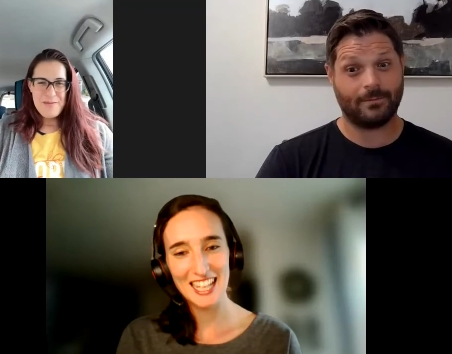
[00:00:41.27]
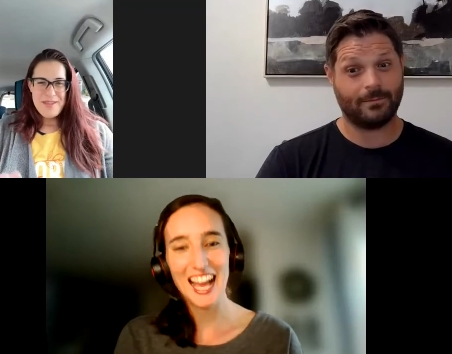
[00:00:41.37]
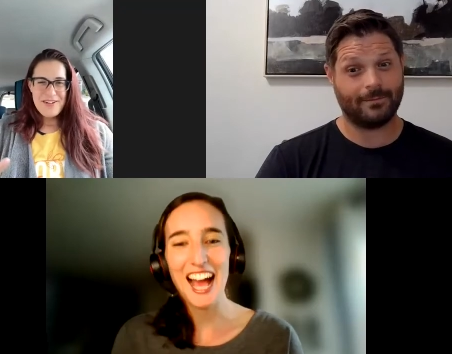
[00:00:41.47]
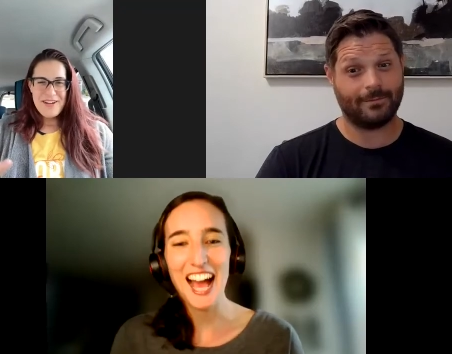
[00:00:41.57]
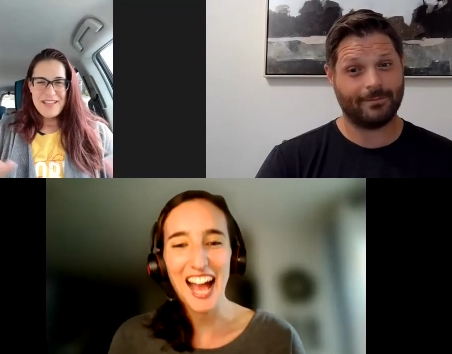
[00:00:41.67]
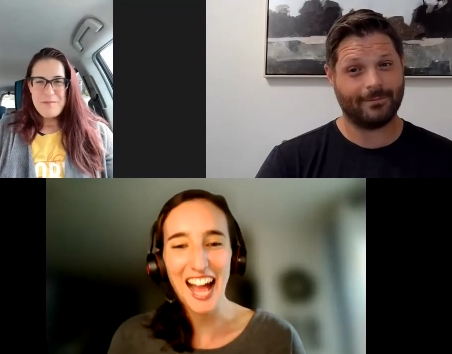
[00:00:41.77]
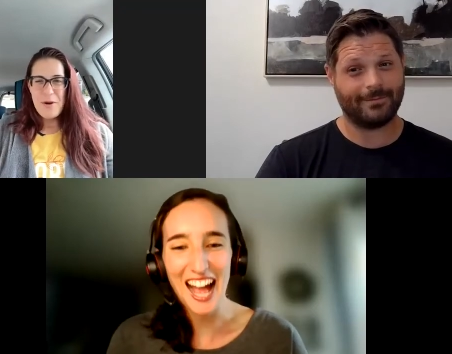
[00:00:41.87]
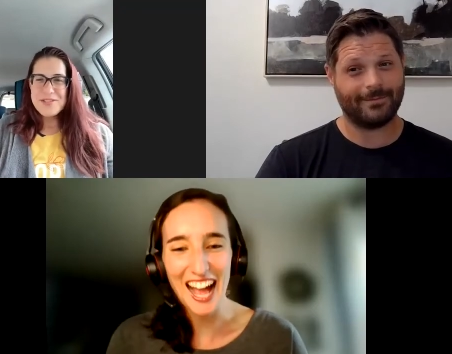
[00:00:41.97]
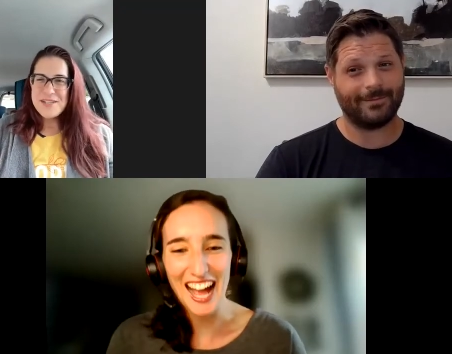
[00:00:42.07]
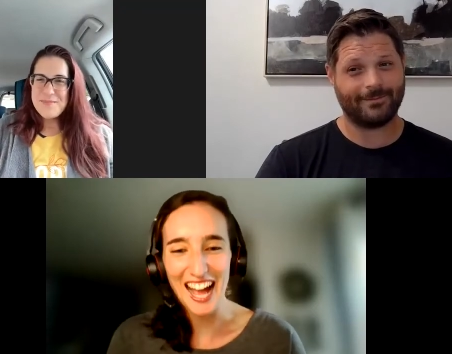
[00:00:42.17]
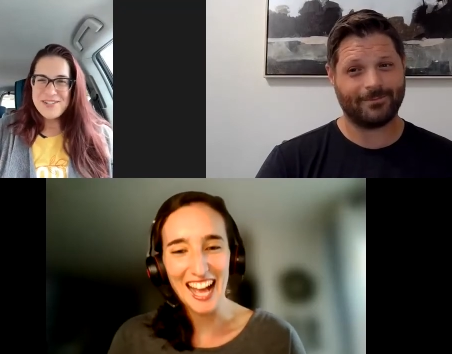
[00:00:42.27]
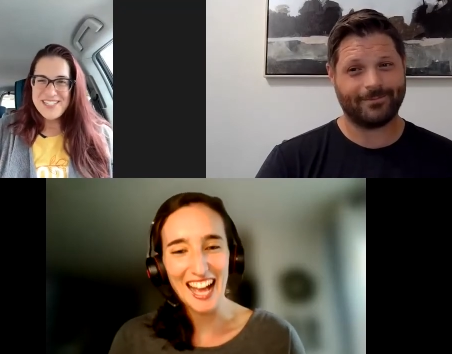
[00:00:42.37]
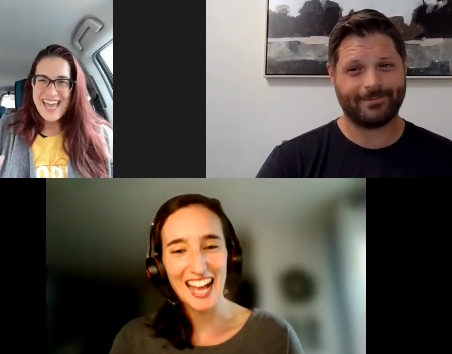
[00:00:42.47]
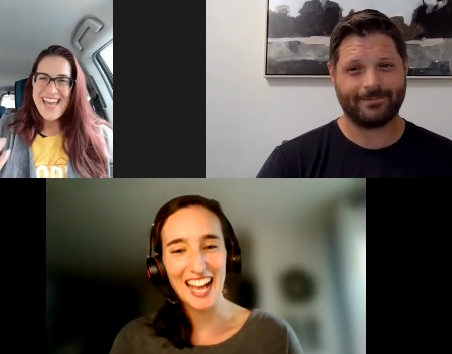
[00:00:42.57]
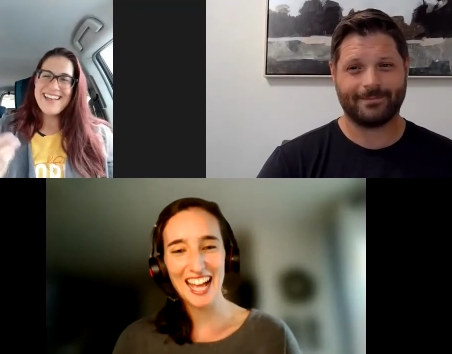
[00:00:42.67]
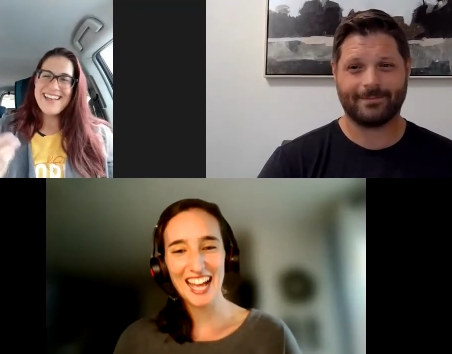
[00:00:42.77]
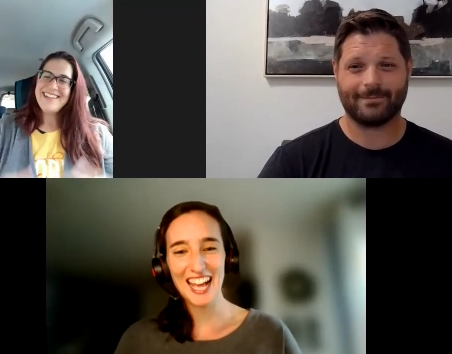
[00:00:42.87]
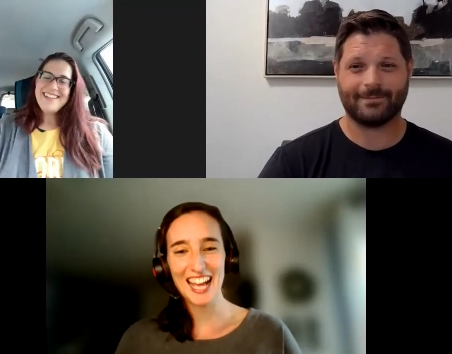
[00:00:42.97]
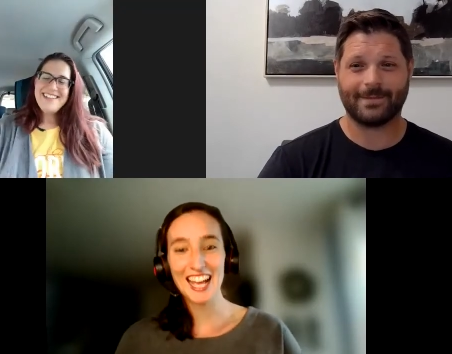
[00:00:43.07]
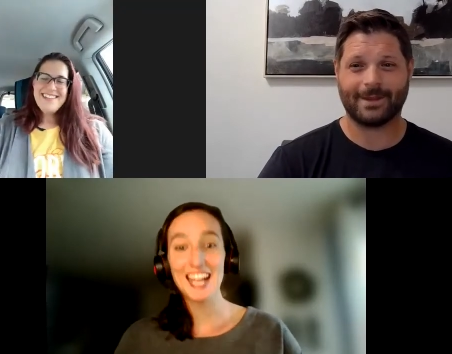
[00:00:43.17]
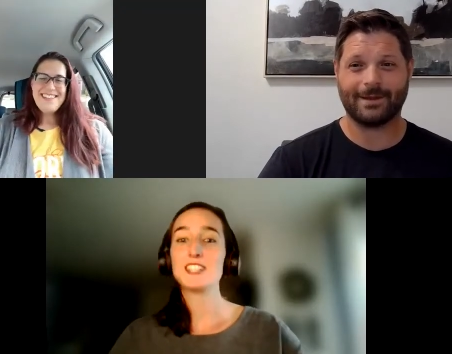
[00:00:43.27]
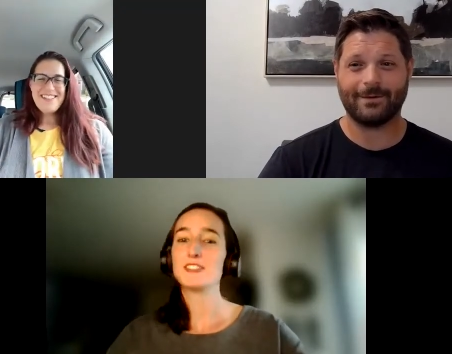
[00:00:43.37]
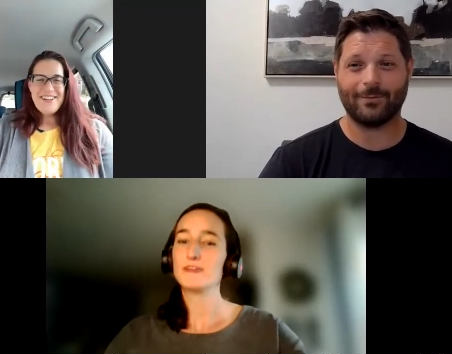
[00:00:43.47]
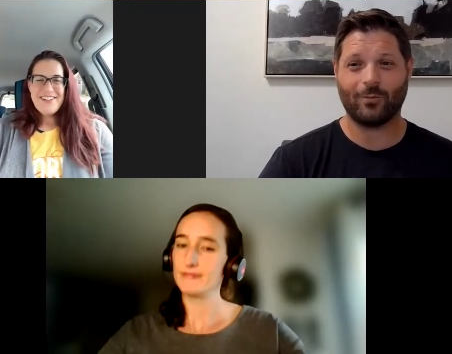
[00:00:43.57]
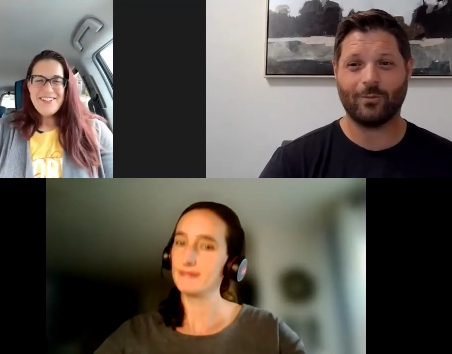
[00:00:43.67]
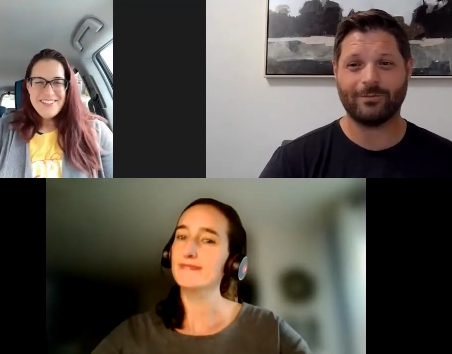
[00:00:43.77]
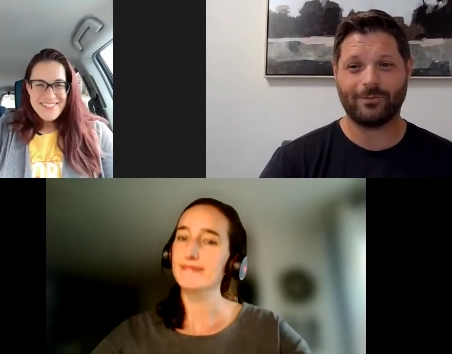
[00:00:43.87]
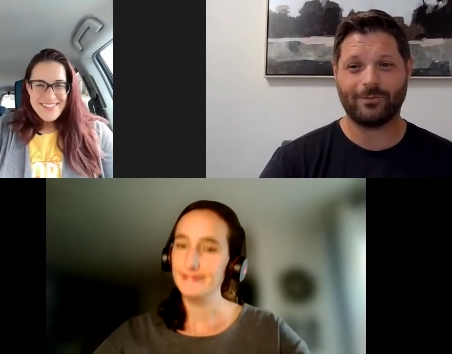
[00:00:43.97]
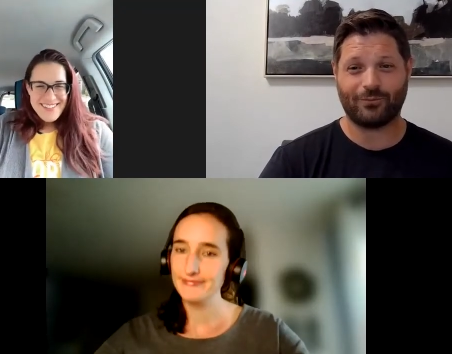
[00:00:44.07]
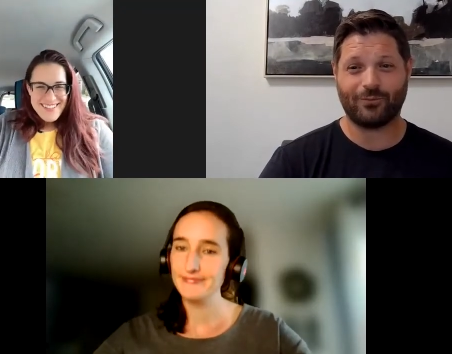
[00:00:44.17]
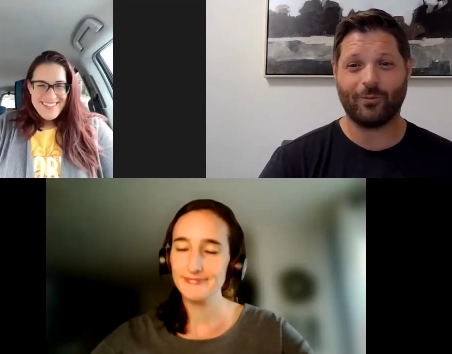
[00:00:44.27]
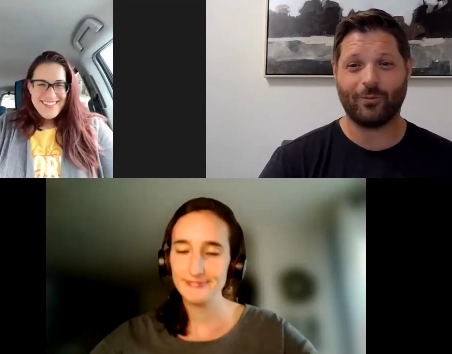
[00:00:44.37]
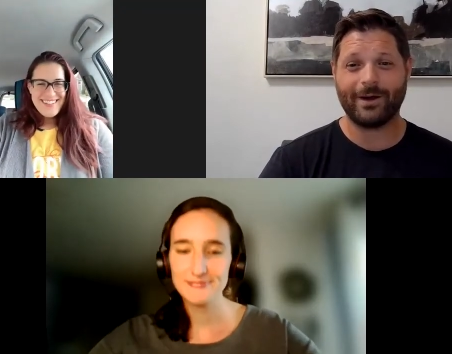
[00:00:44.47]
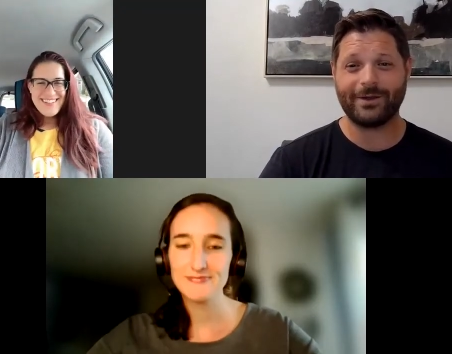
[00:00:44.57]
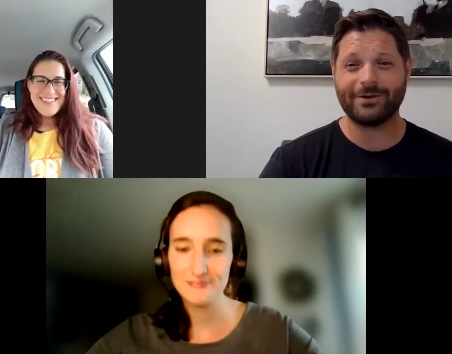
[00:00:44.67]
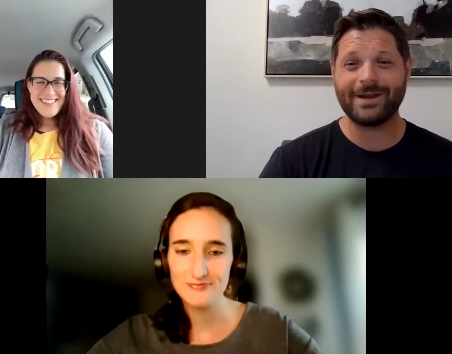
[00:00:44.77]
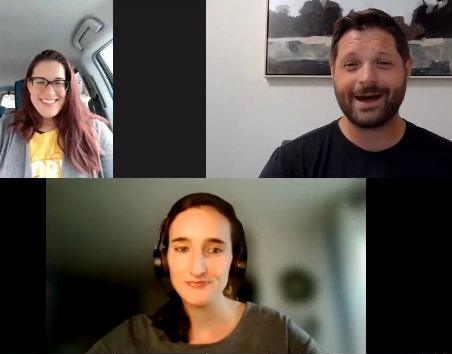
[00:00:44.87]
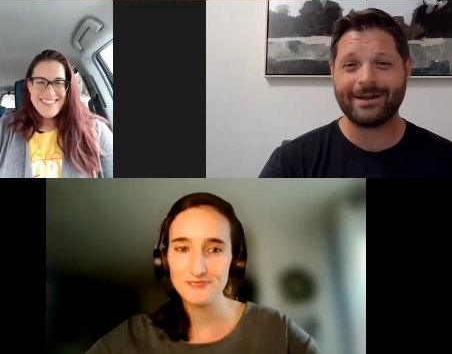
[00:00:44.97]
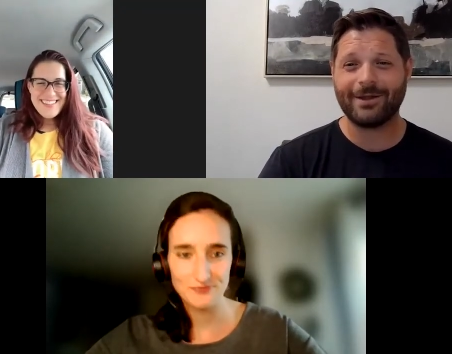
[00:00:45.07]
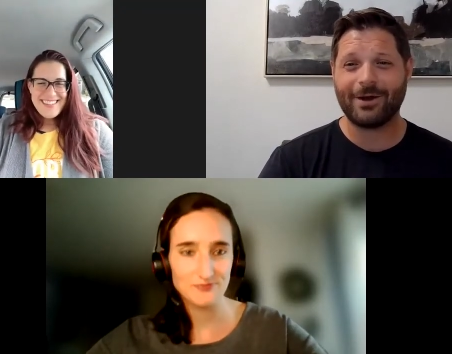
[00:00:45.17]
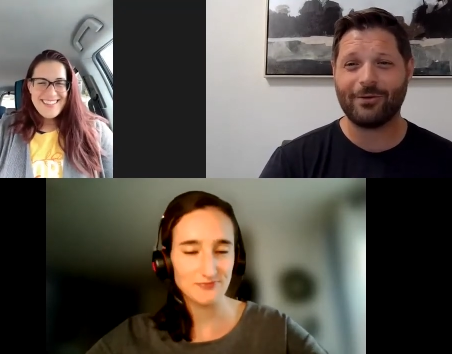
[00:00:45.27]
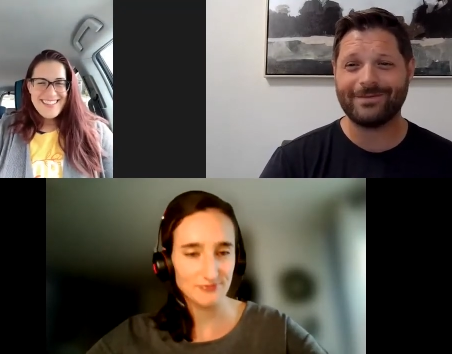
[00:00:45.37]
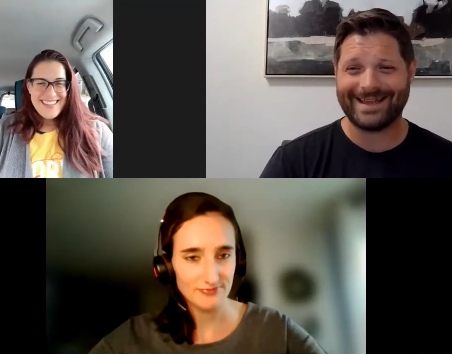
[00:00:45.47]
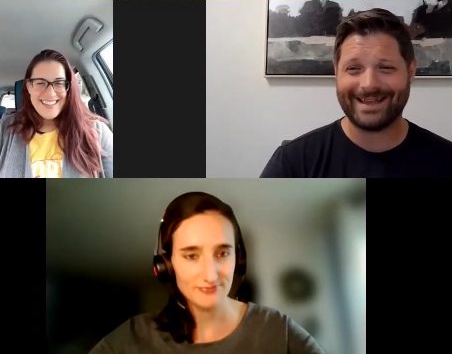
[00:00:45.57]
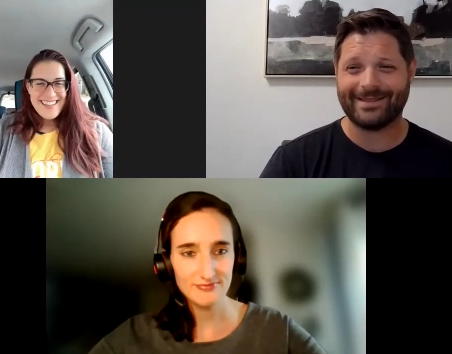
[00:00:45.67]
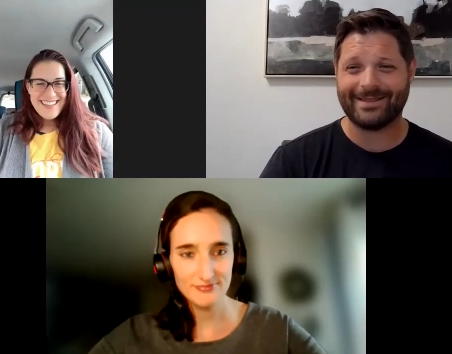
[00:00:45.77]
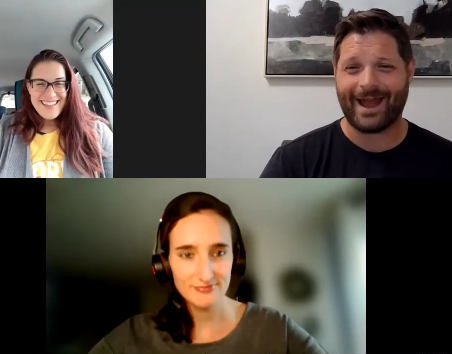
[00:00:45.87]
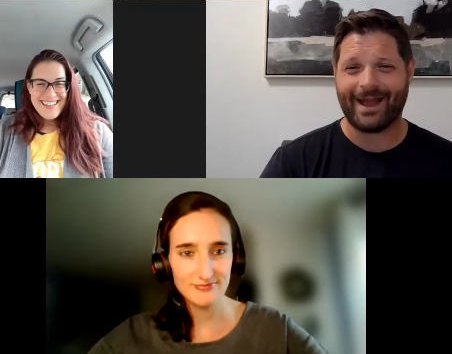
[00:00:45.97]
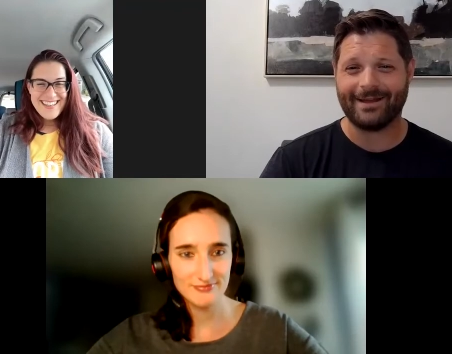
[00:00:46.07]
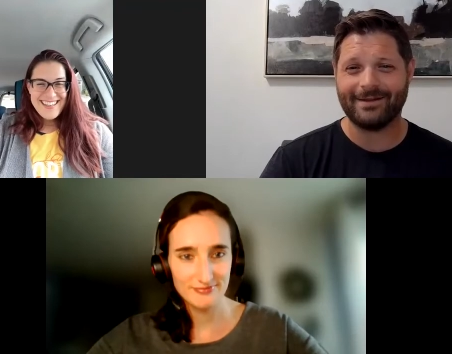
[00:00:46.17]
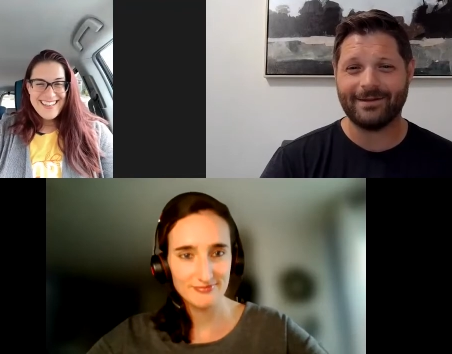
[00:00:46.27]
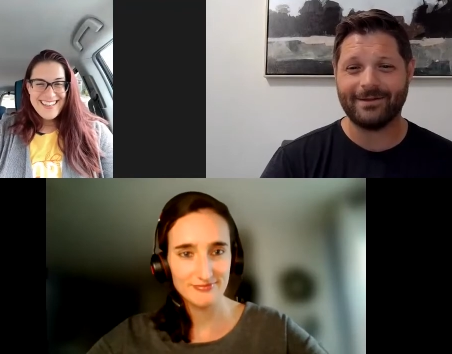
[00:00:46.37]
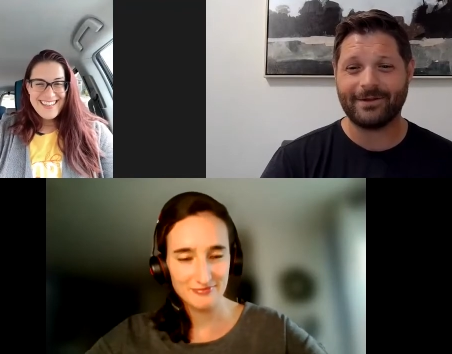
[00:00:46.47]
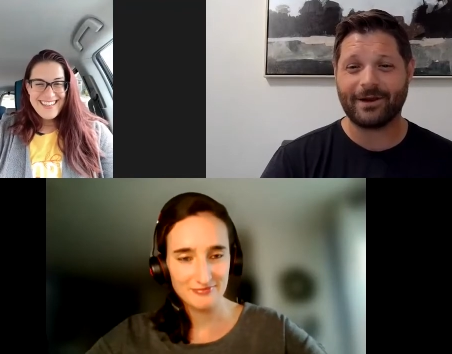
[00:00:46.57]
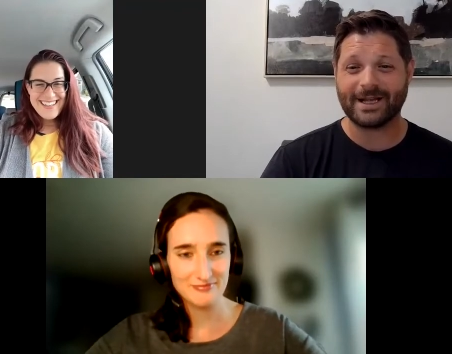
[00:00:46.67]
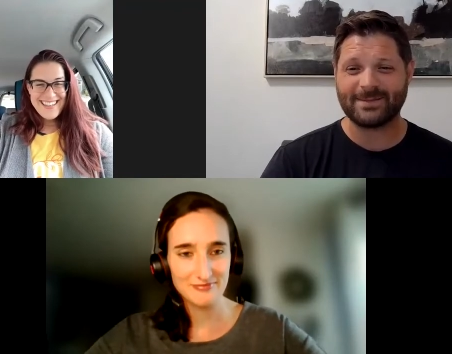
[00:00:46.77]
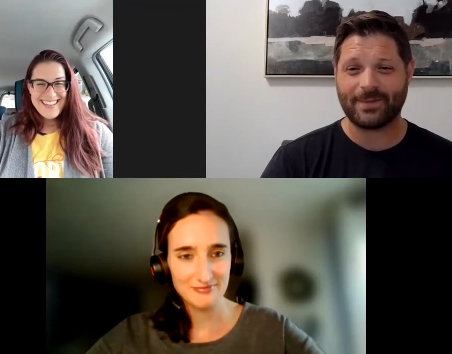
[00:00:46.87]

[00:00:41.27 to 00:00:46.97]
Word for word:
Speaker 1: And they're on like post number 10. So
Speaker 2: well, you're not alone in that. There has